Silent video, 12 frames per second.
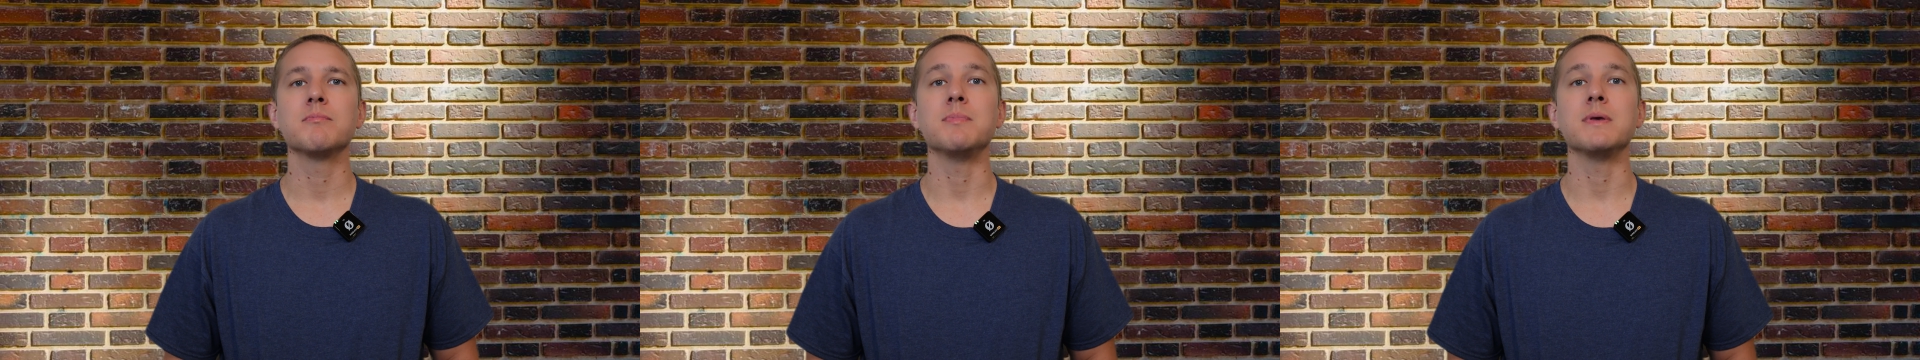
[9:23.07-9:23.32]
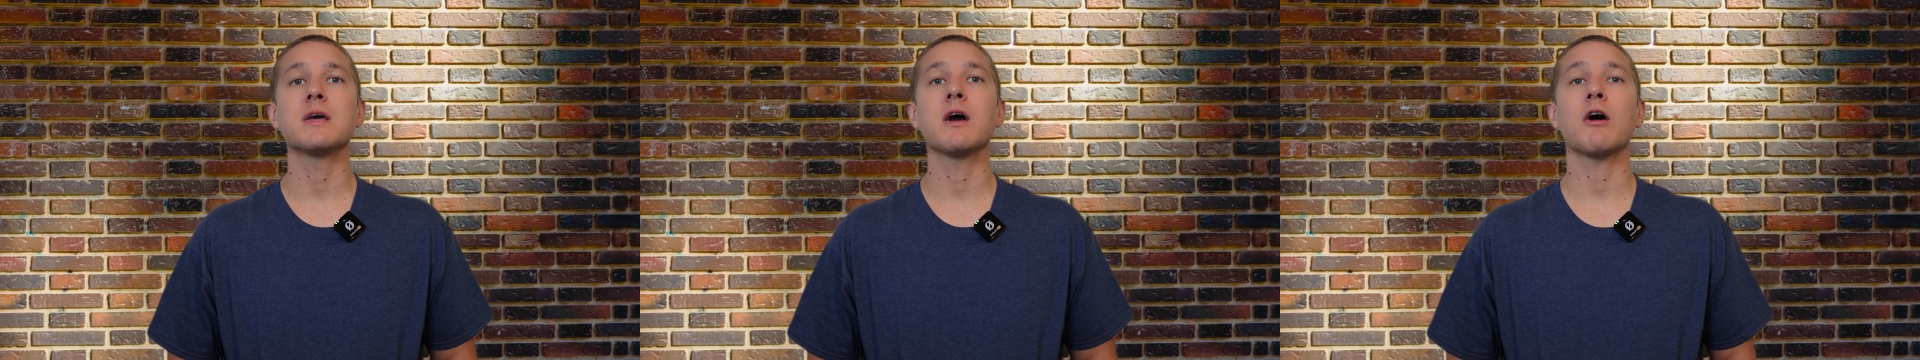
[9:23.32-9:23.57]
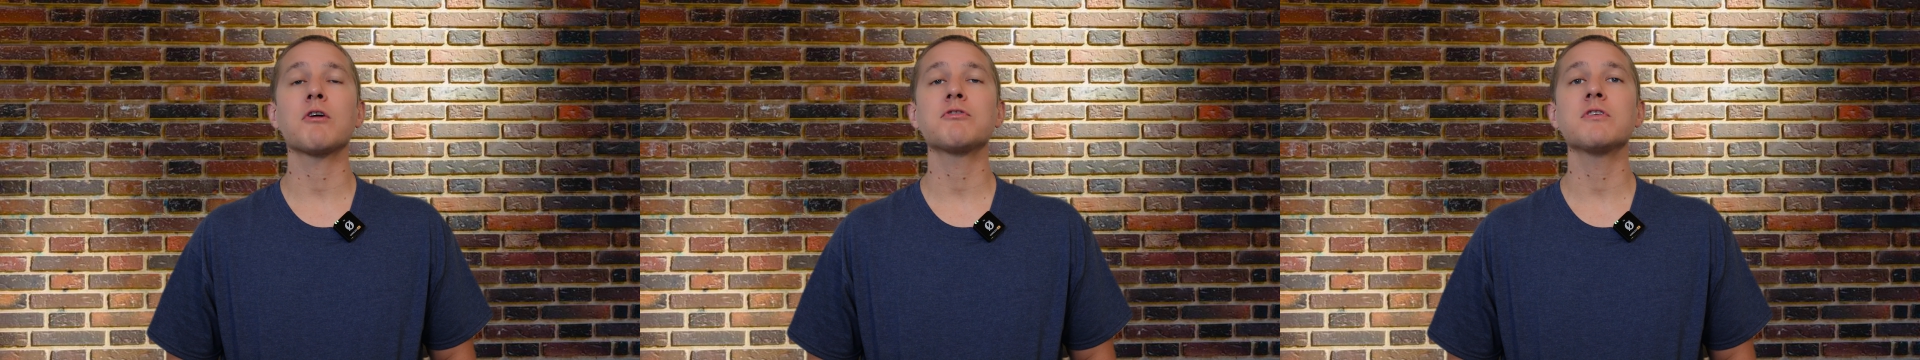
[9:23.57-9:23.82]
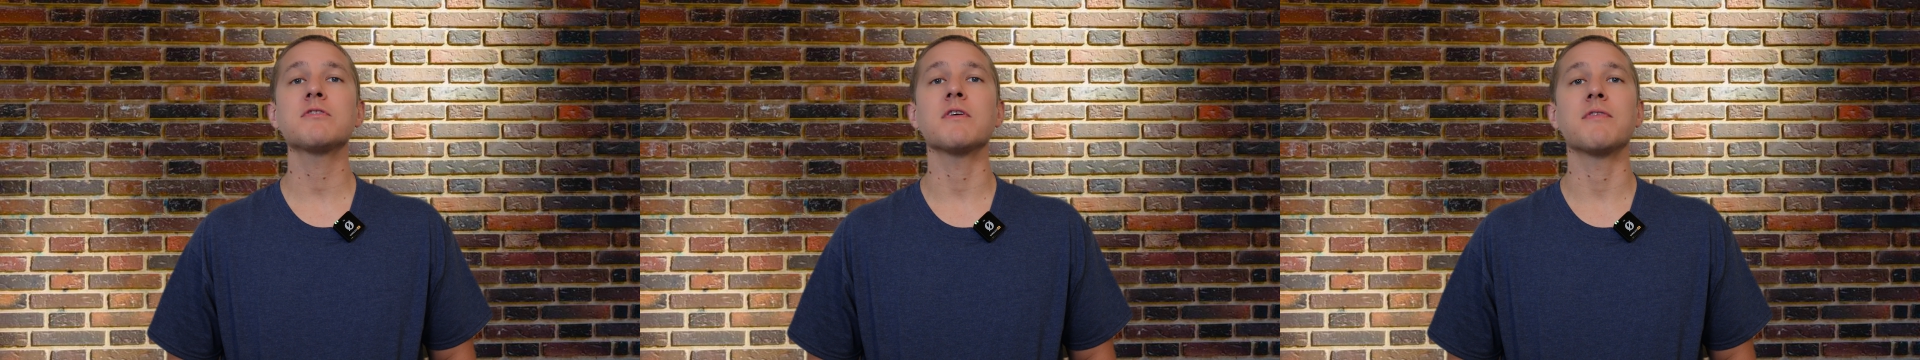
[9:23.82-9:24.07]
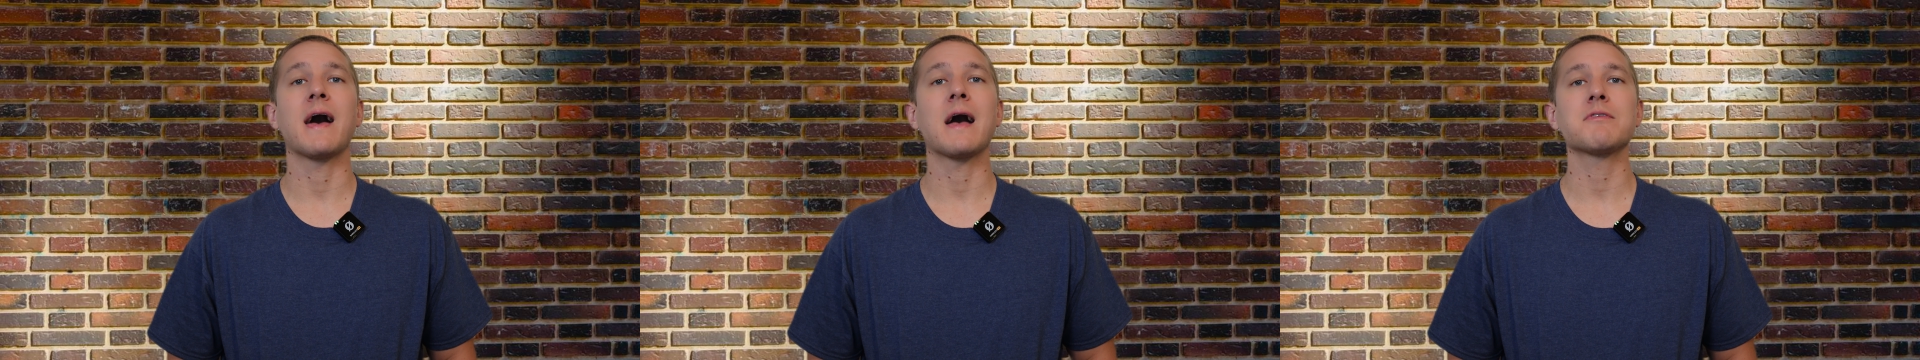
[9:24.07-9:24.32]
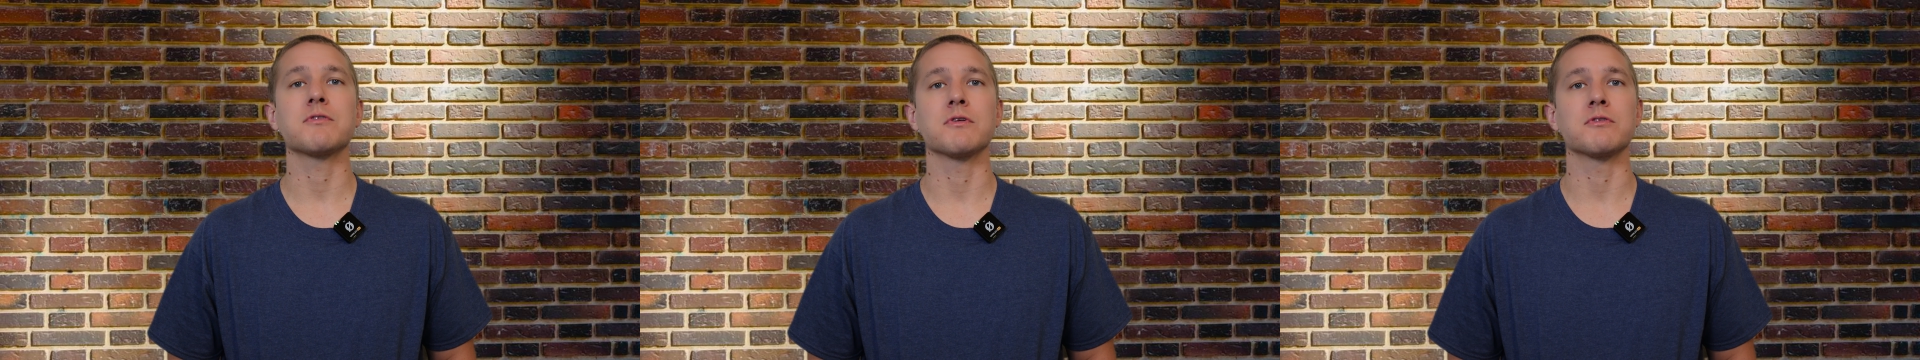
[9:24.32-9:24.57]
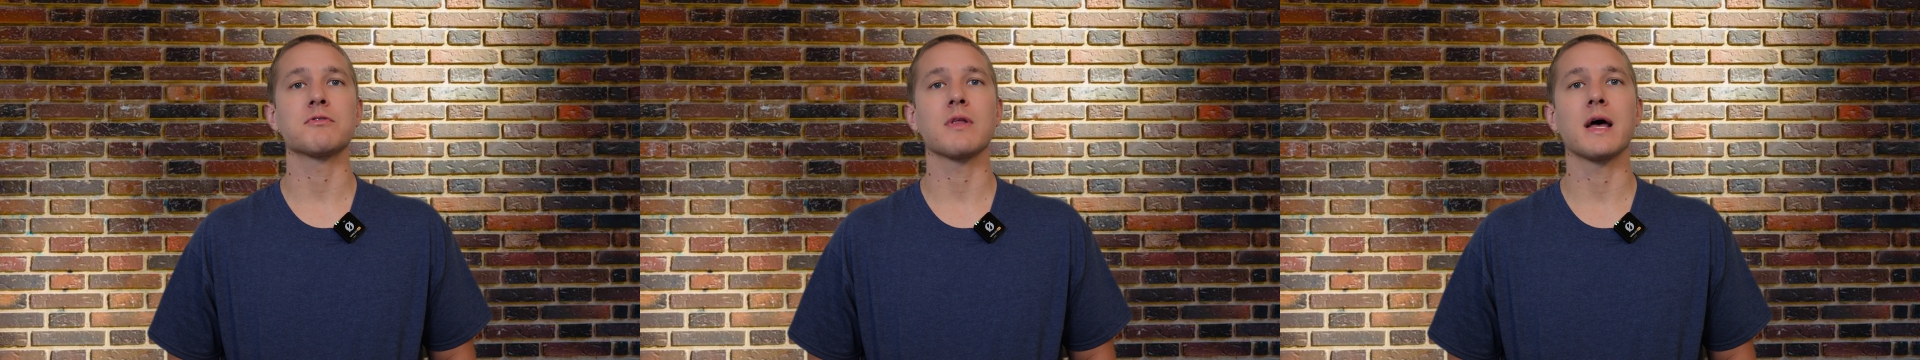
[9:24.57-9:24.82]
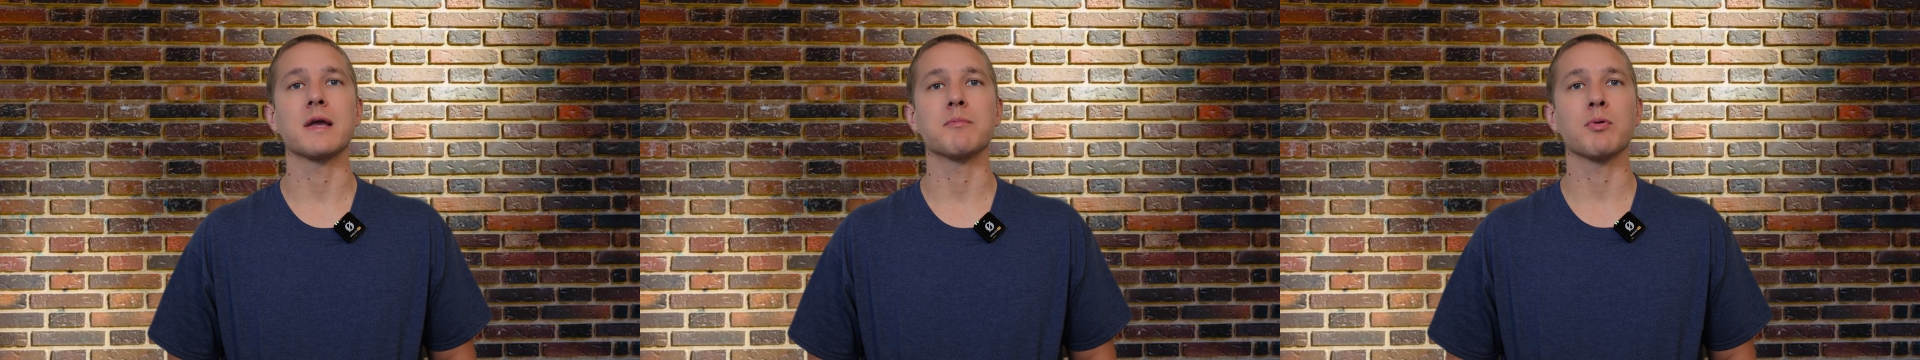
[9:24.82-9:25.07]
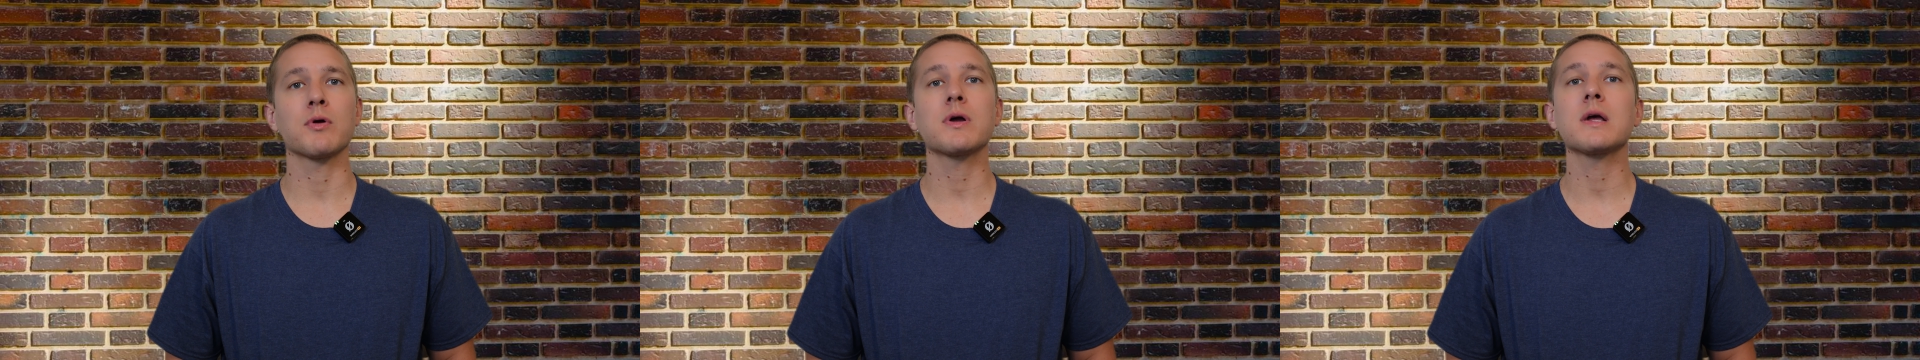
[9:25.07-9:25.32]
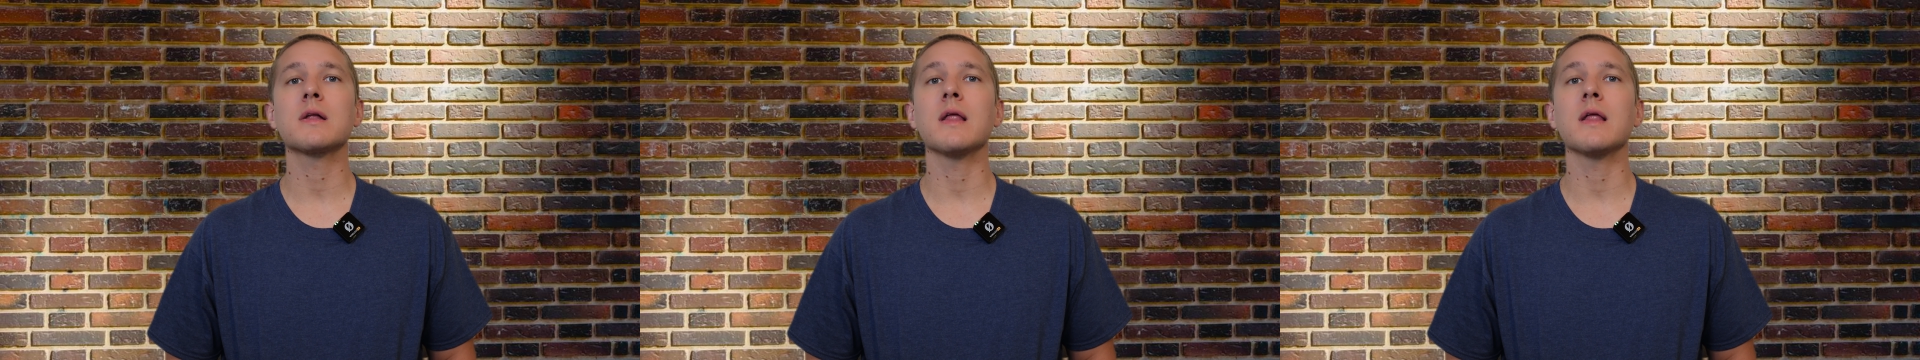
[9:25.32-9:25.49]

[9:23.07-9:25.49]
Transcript: Be cautious of hazards like broken